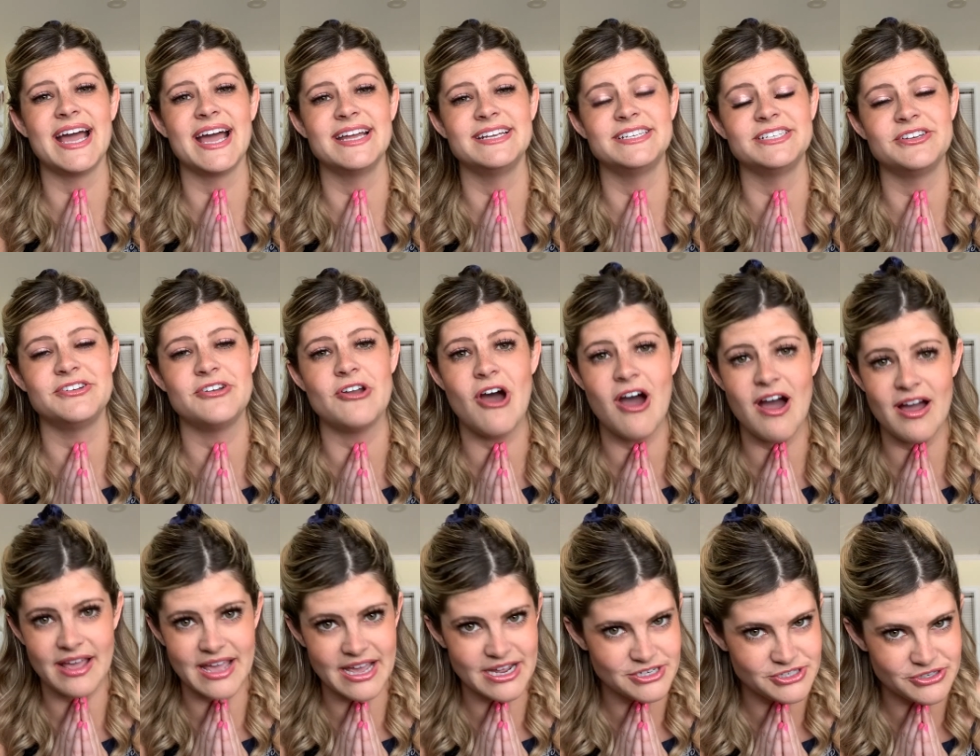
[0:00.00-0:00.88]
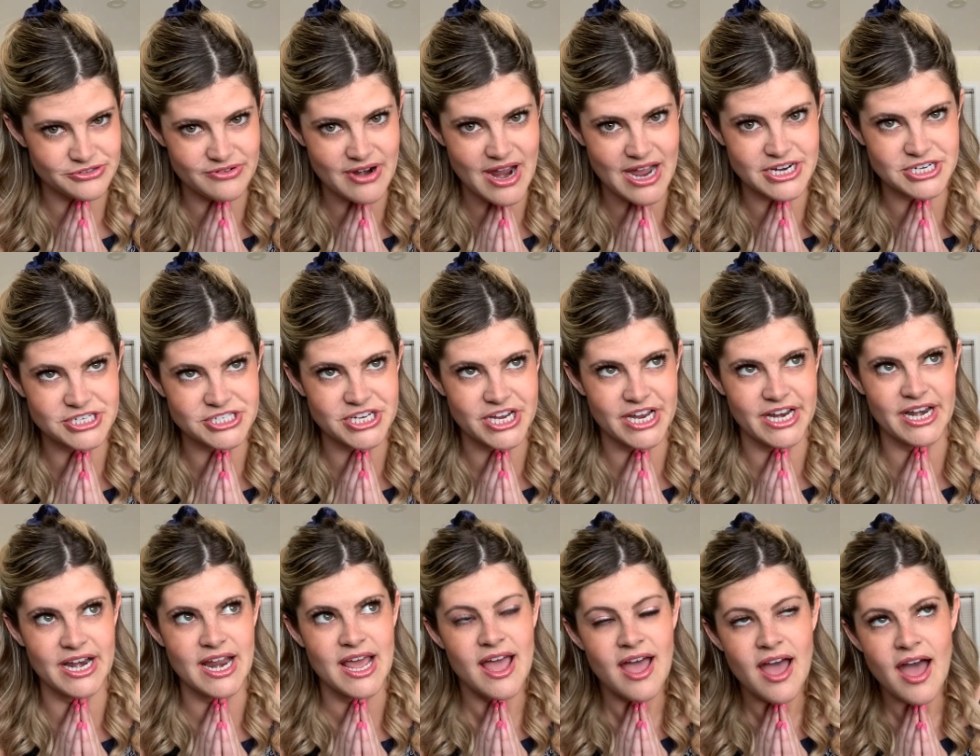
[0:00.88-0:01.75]
I did not get
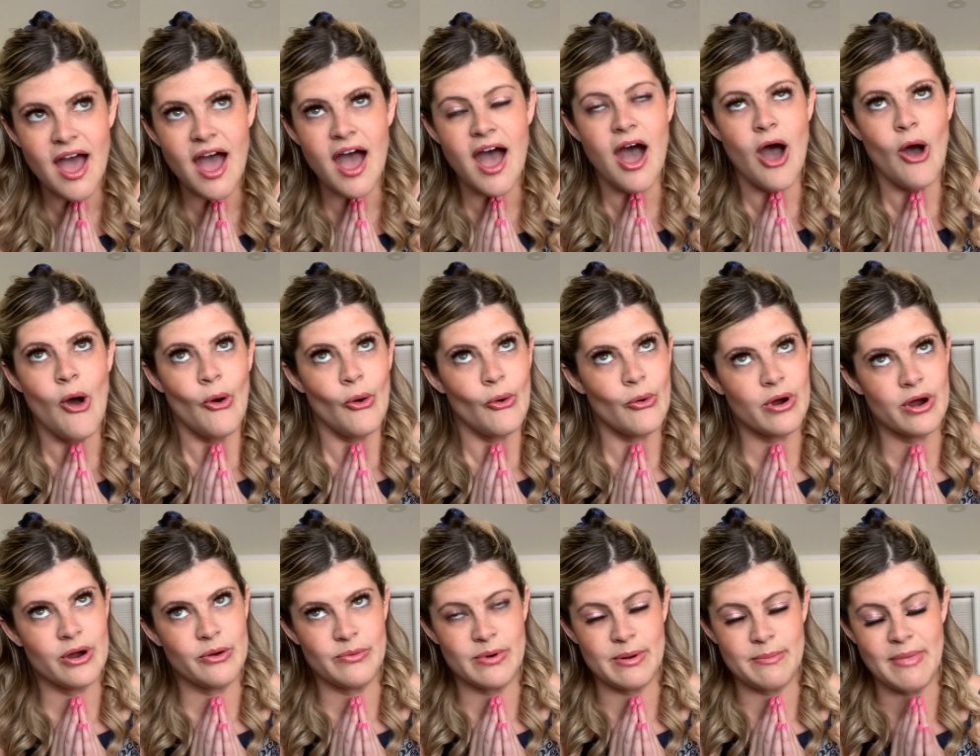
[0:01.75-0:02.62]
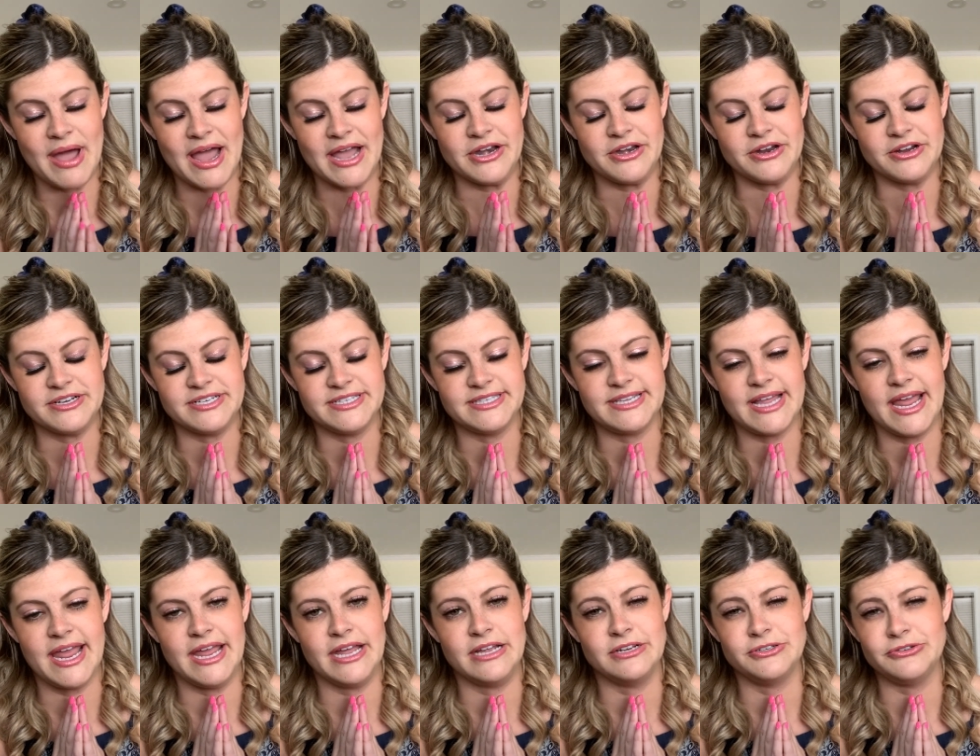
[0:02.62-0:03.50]
direction or a reminder
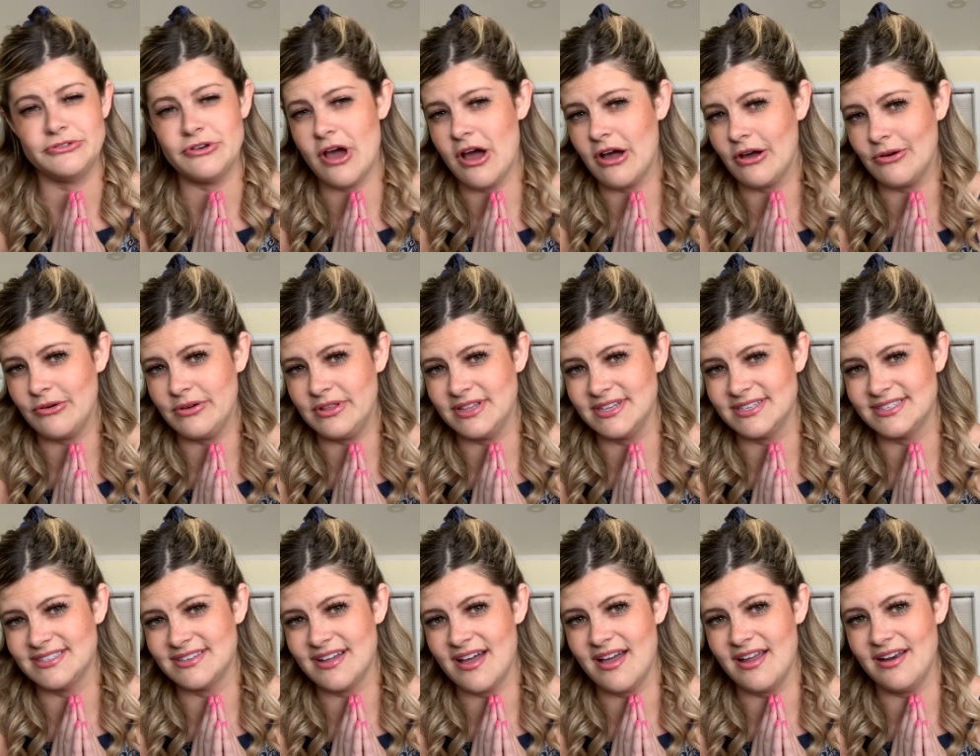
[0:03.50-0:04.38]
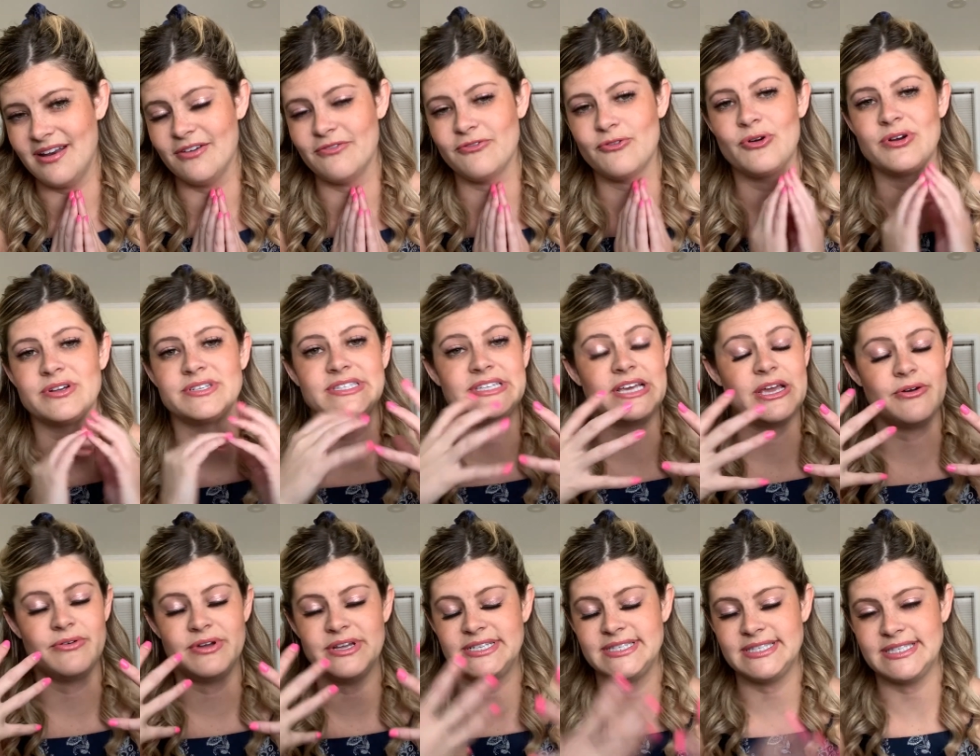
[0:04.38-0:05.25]
saying do not go in the sun. Of course,
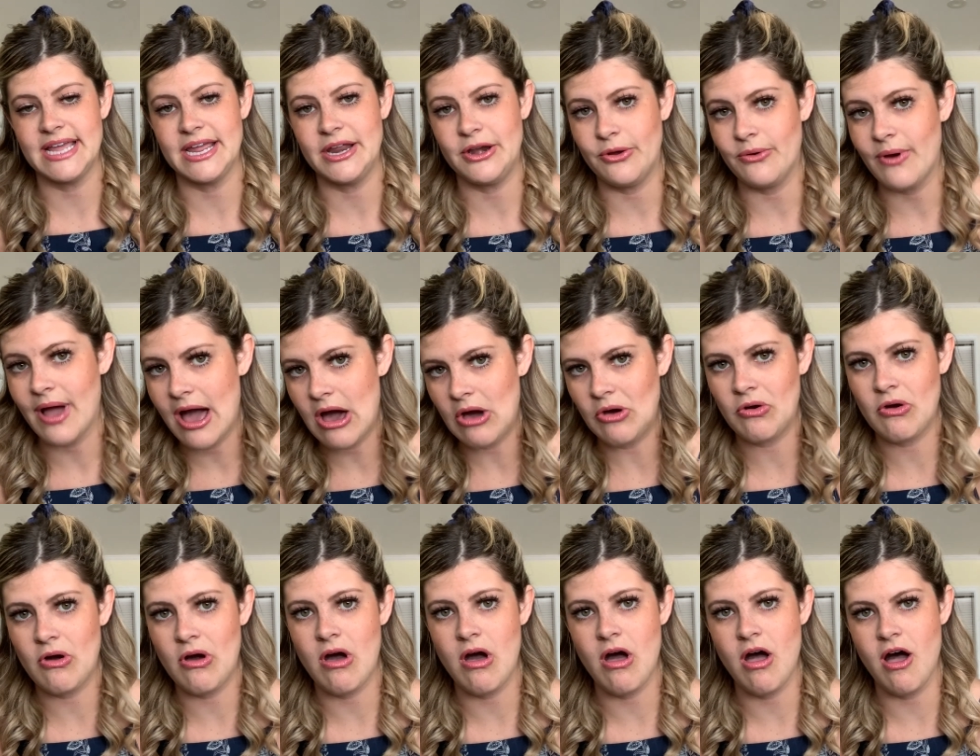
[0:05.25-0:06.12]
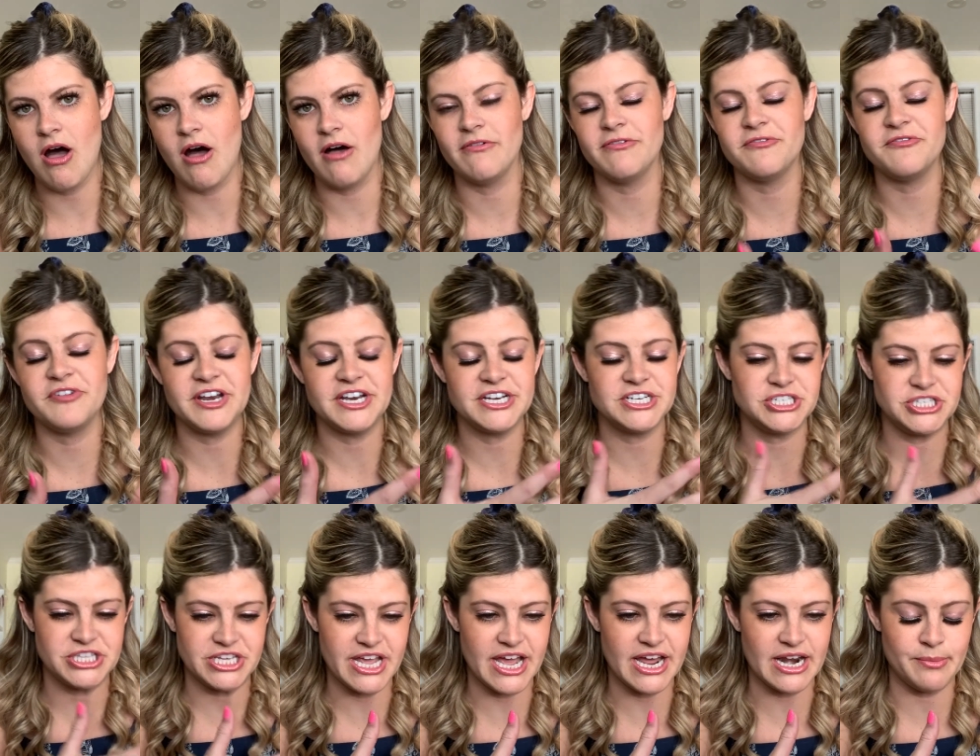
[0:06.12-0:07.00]
they always say no alcohol, finish
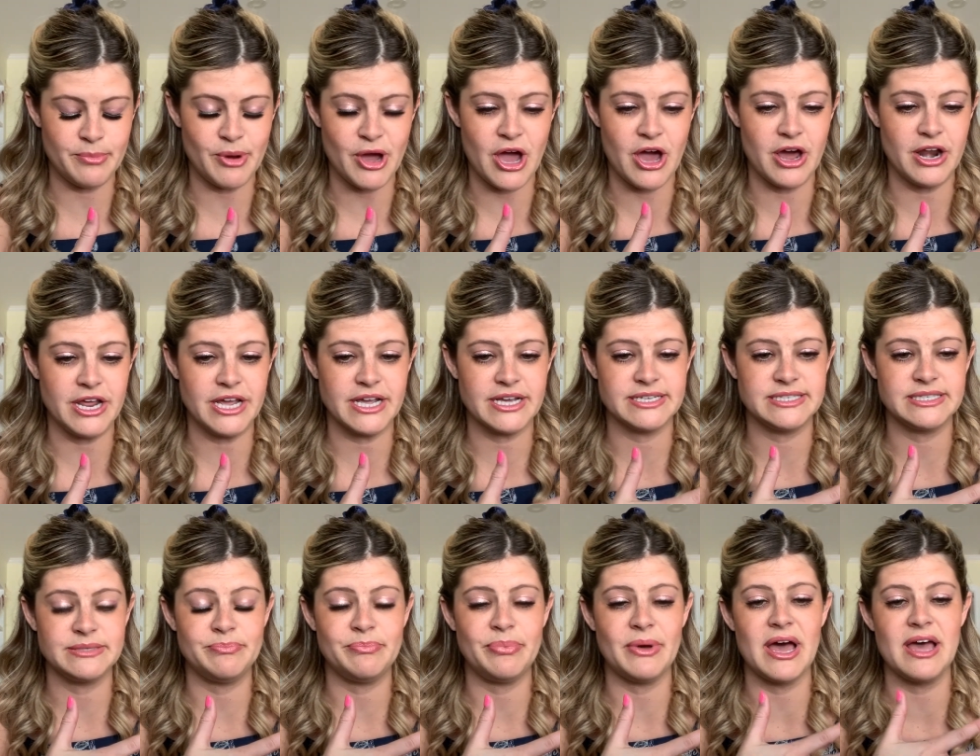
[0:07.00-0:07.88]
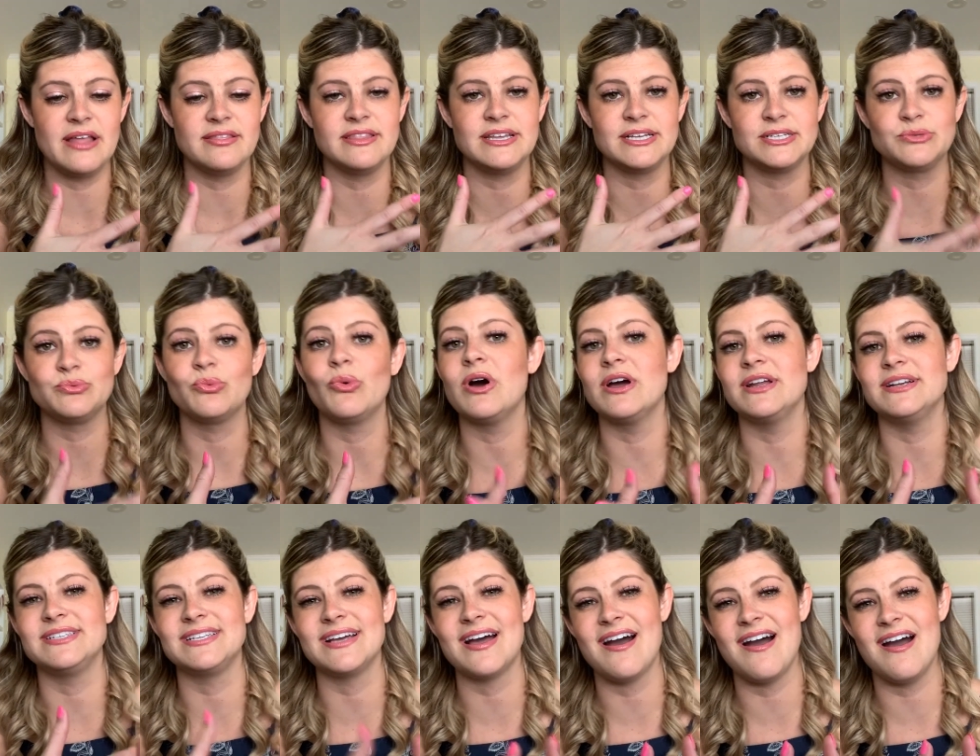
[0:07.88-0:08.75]
the antibiotics, but this
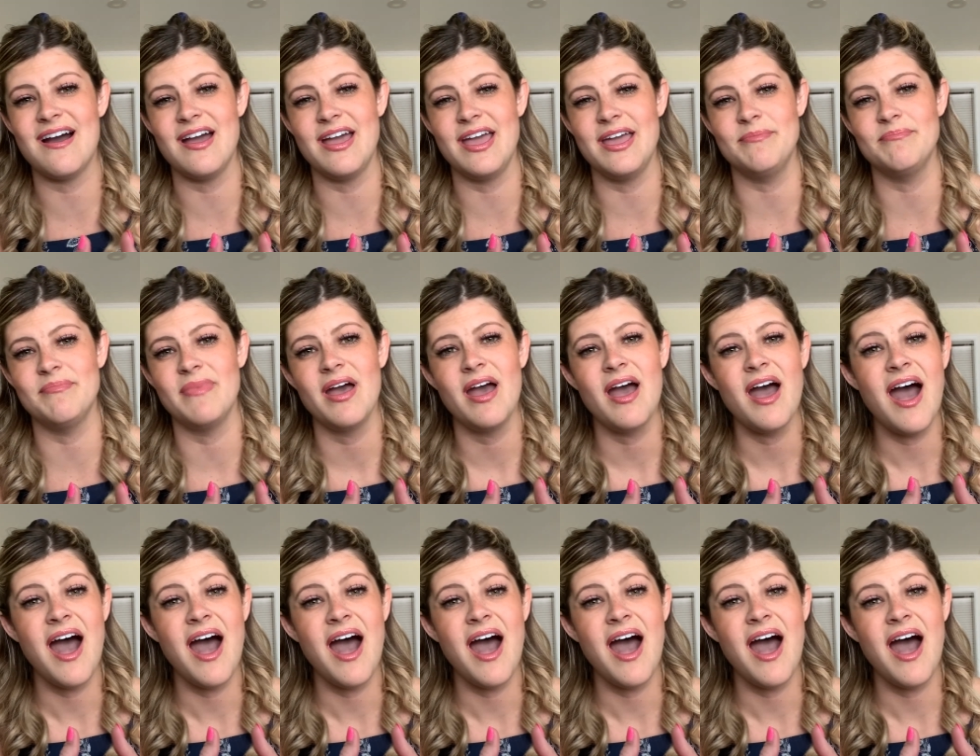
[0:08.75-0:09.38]
one time